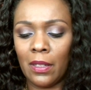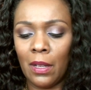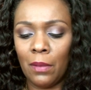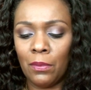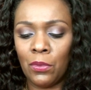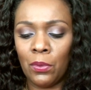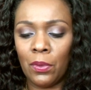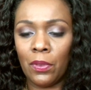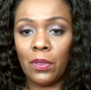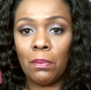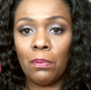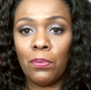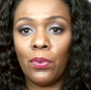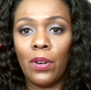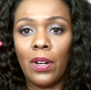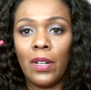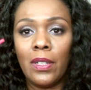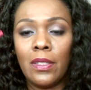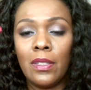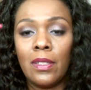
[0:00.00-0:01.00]
Comes with a
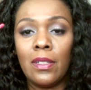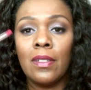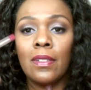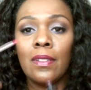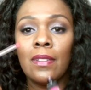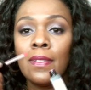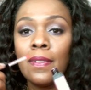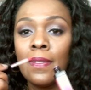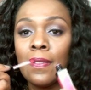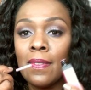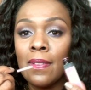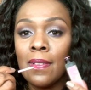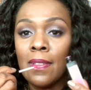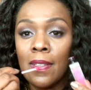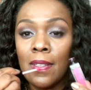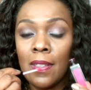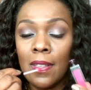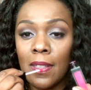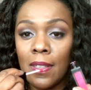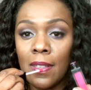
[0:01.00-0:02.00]
brush.
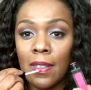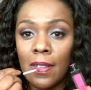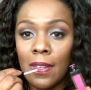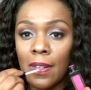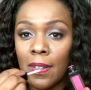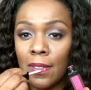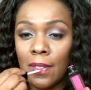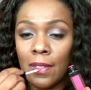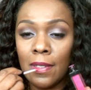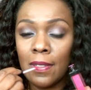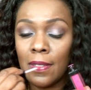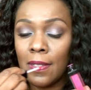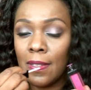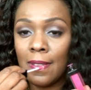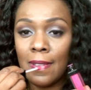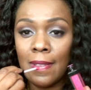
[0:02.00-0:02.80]
And I just